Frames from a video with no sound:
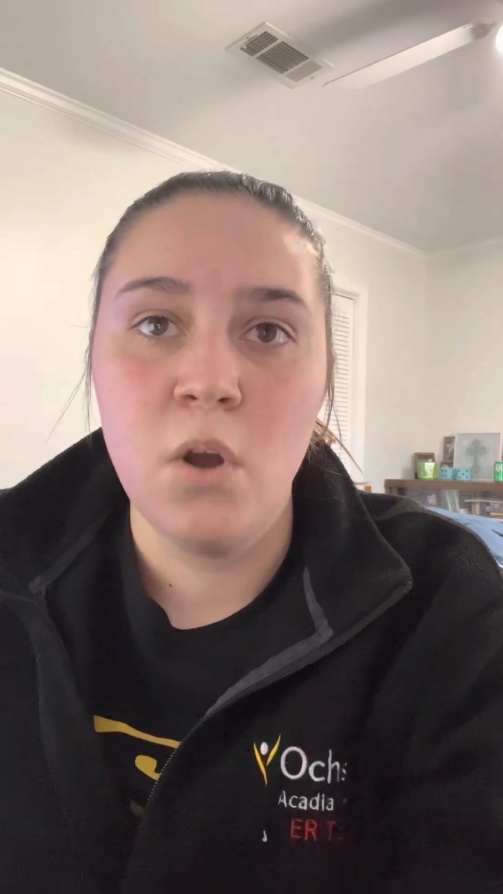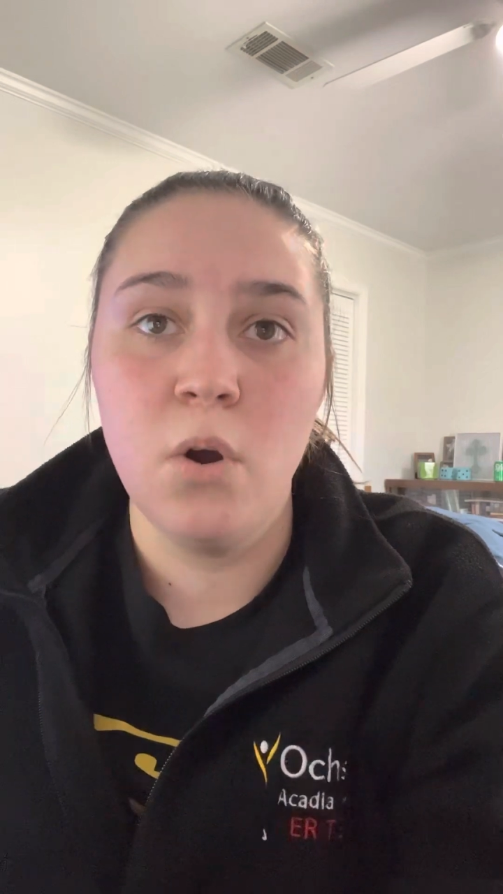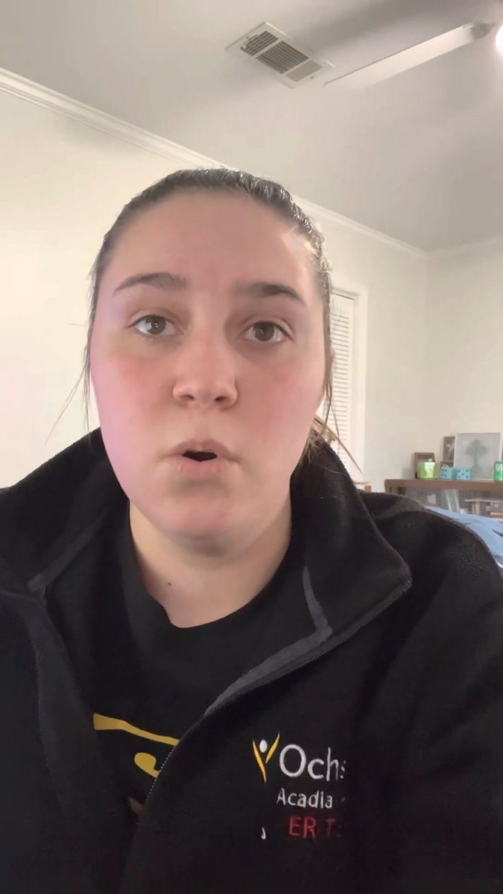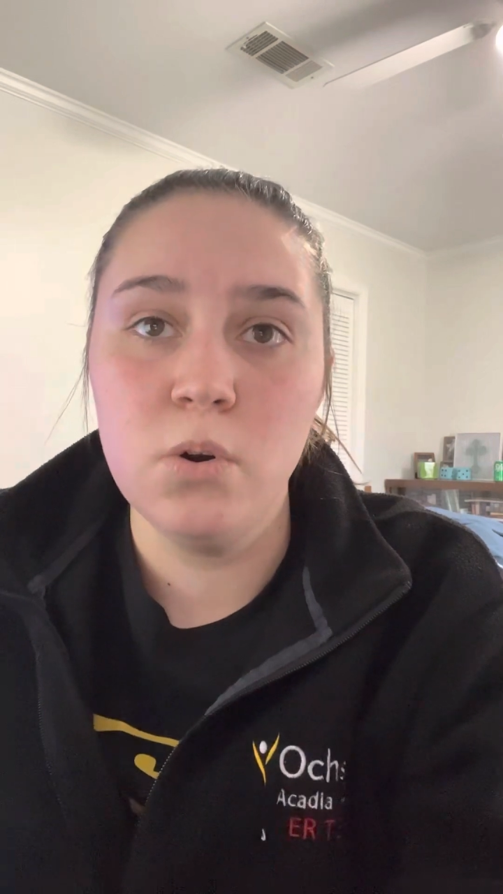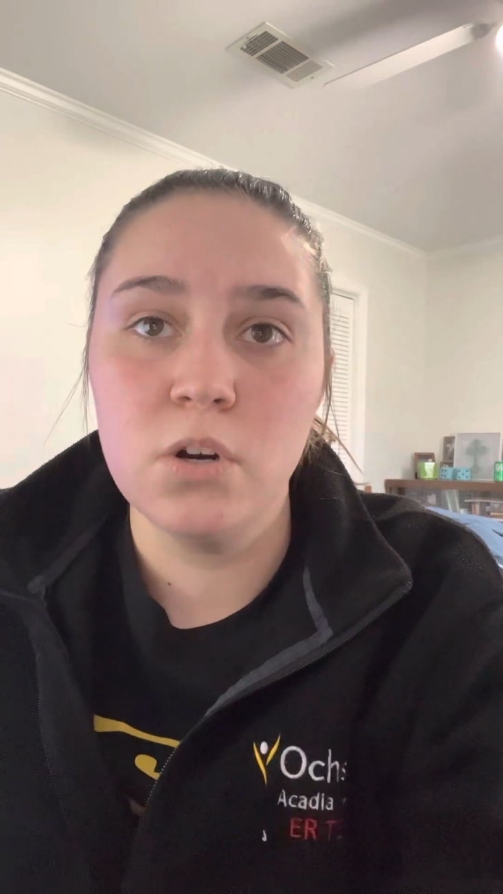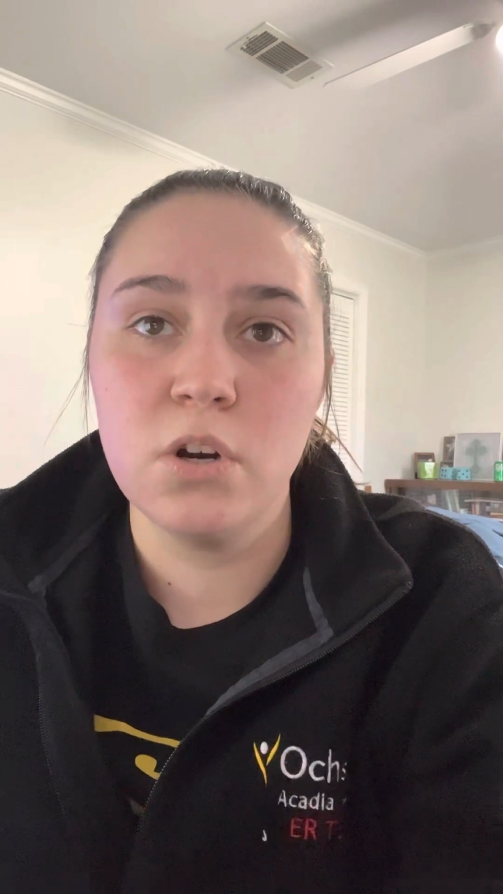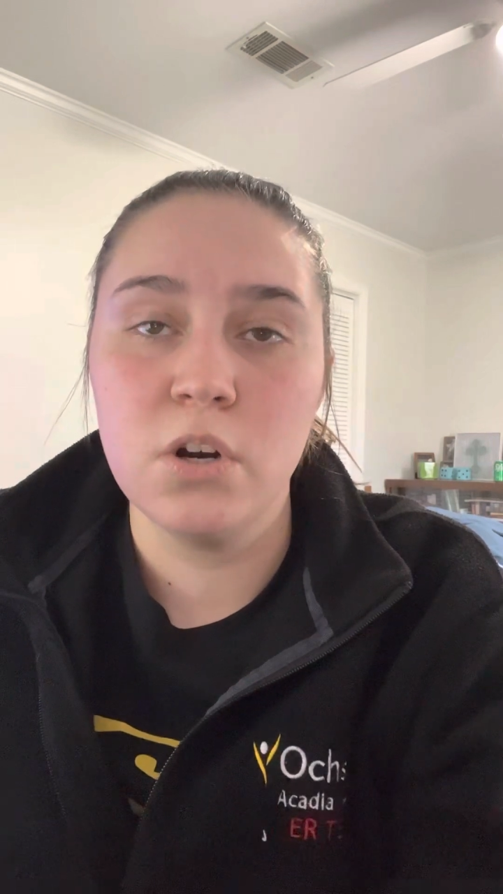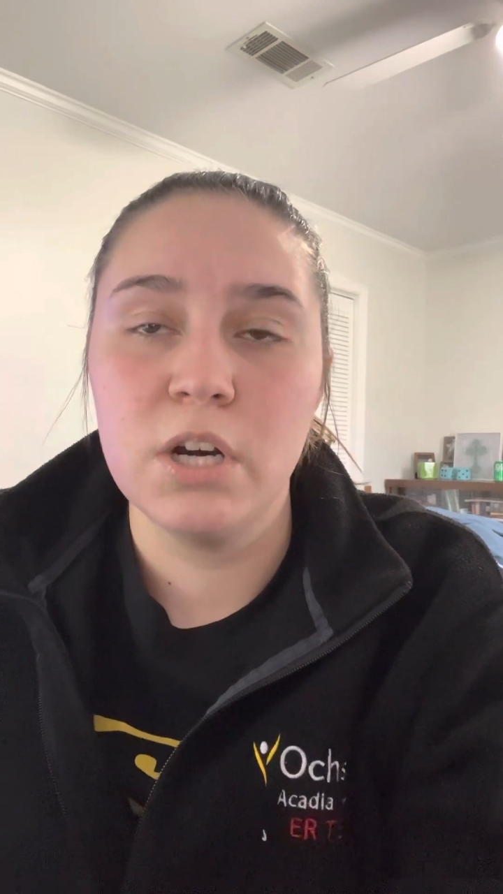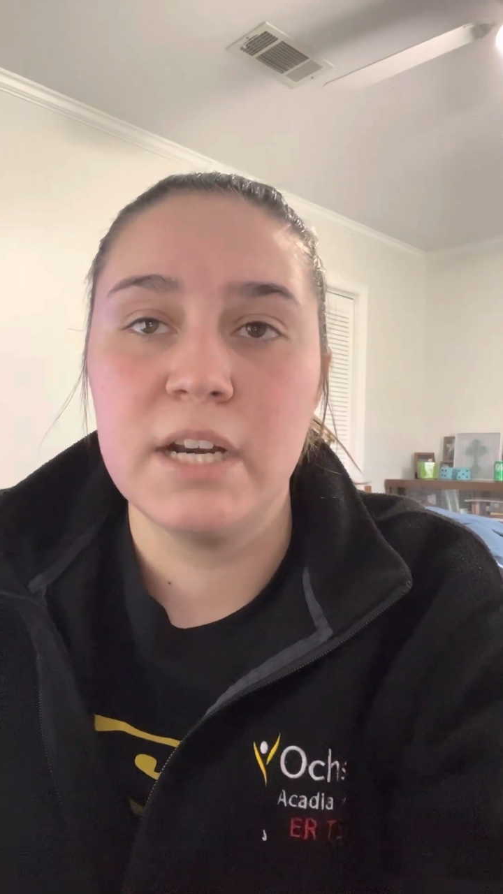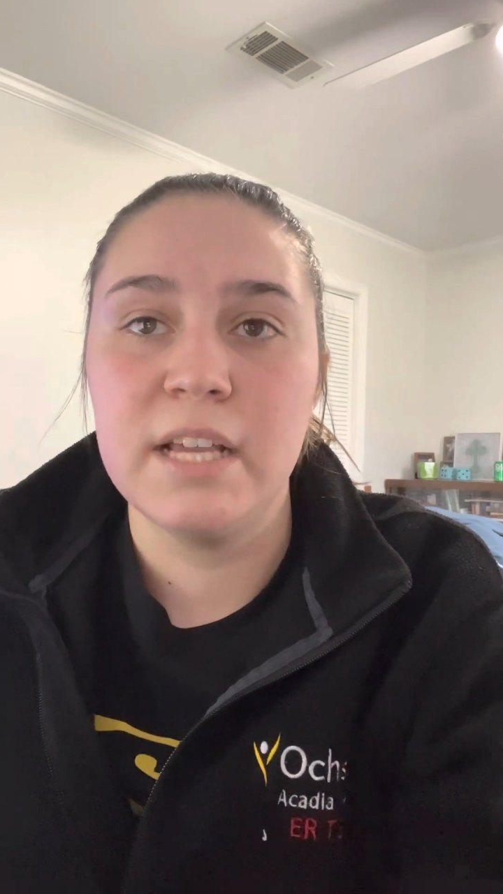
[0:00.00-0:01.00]
or
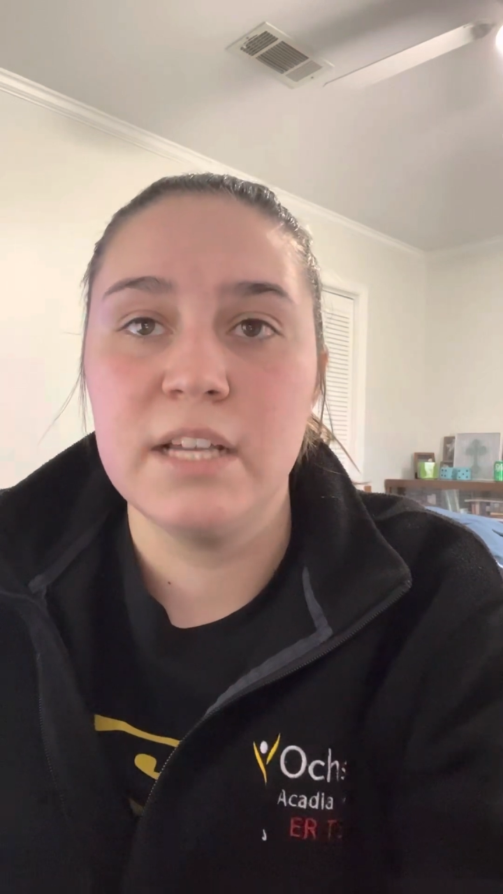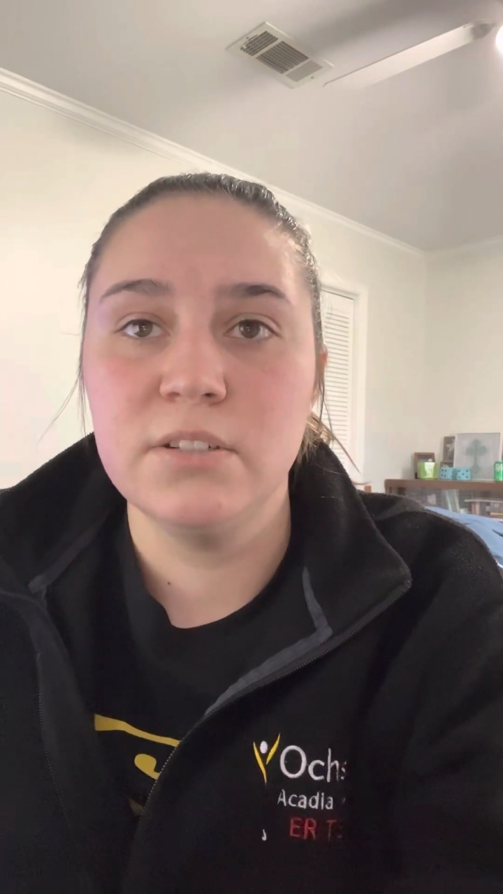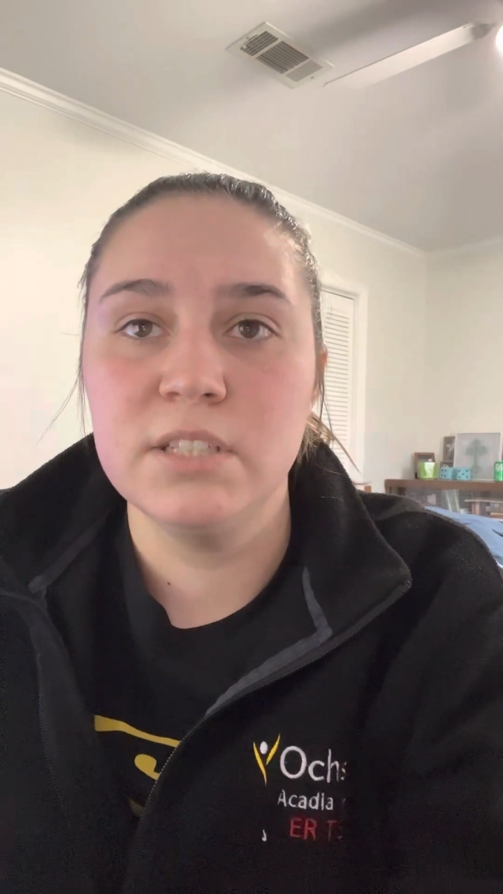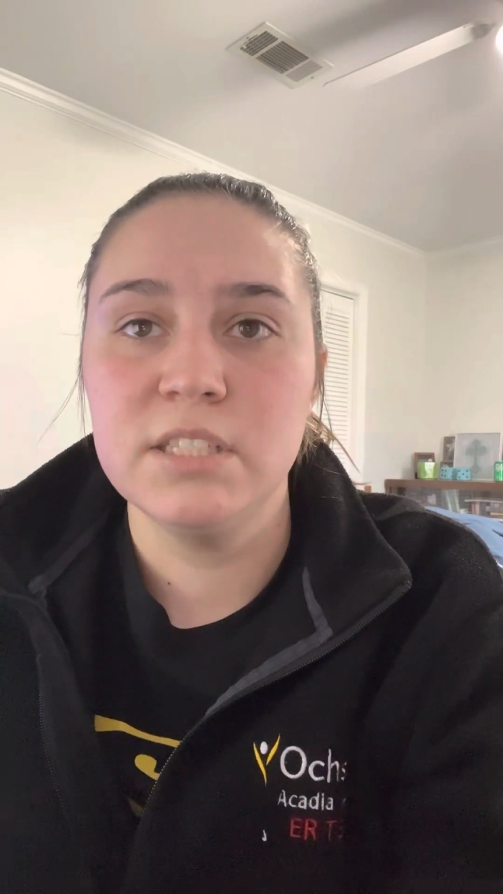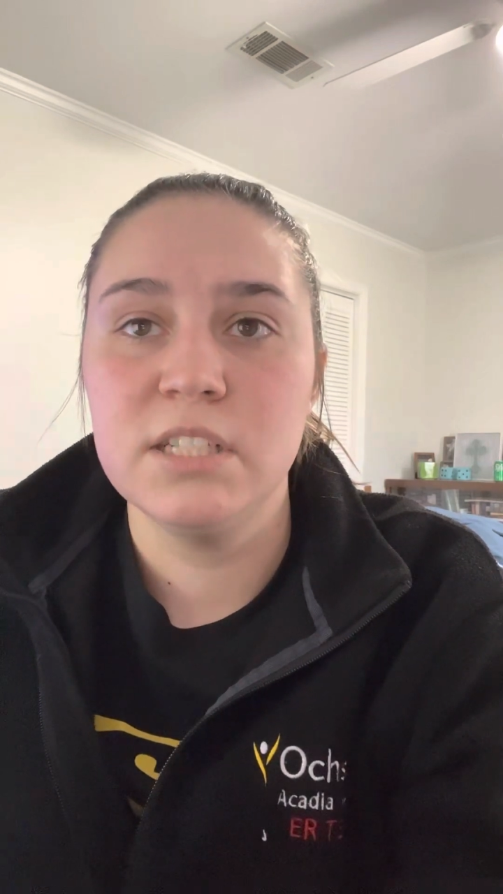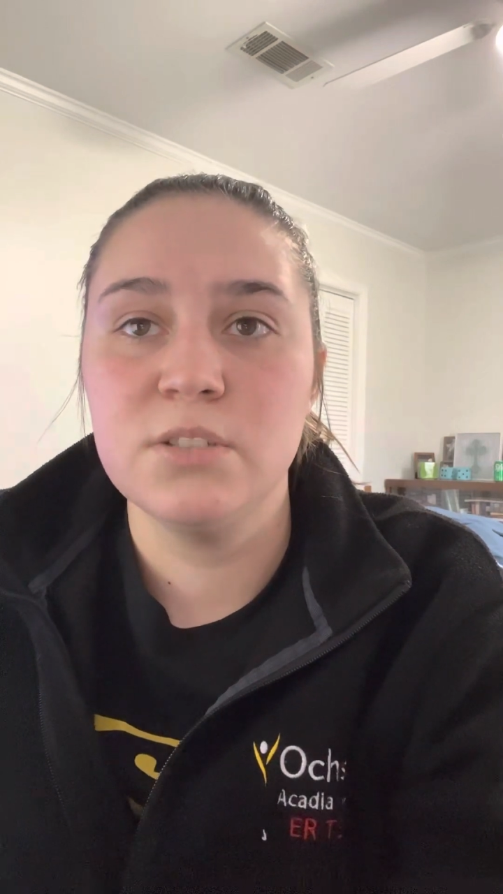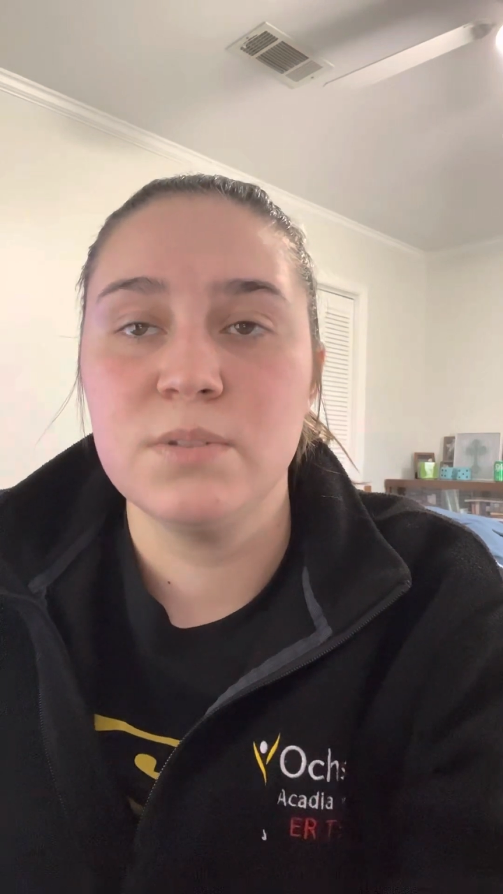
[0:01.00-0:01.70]
are in illnesses